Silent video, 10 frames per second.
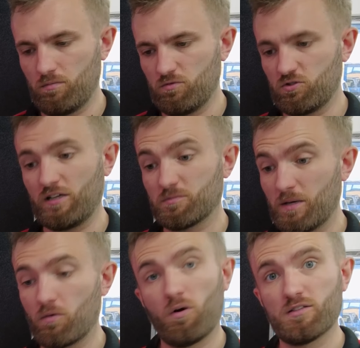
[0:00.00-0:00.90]

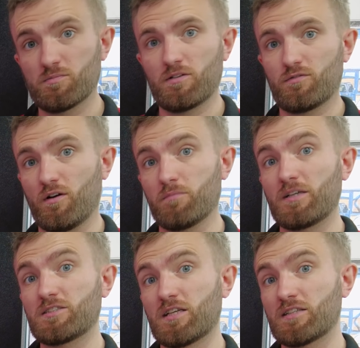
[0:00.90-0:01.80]
transmit quite as much
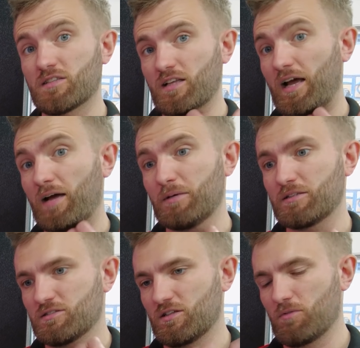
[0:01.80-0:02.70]
vibration into the
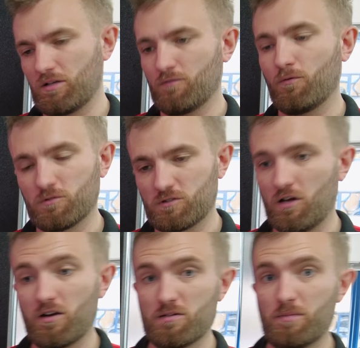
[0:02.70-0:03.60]
cabin, so we can afford to go
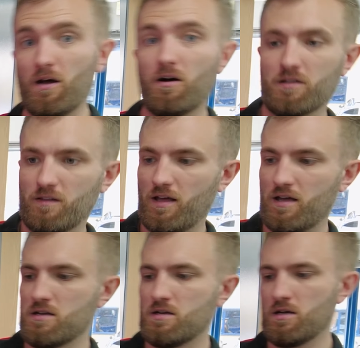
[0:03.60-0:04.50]
a little bit harder there,
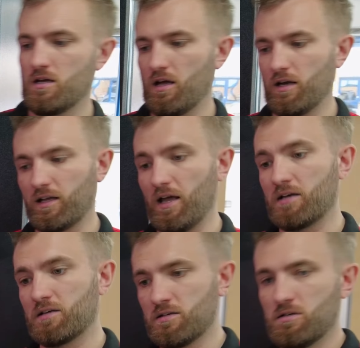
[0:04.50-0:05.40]
and
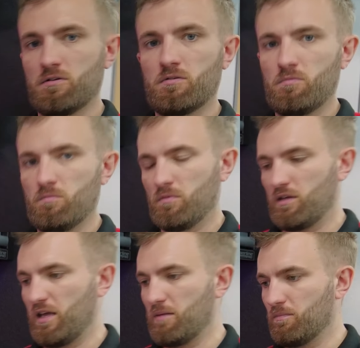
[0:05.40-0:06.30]
again
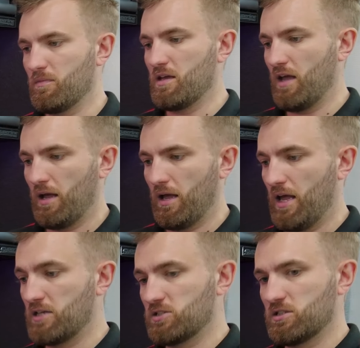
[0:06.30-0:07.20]
keep the
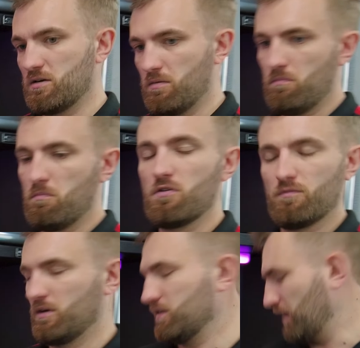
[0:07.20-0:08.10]
engine
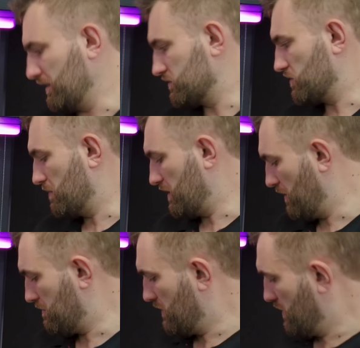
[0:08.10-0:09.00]
movement down to a
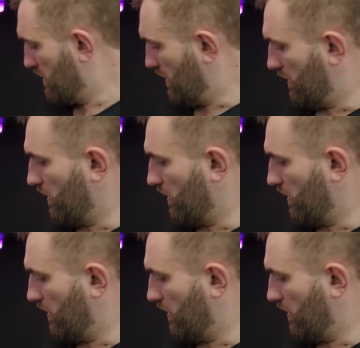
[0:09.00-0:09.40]
minimum. And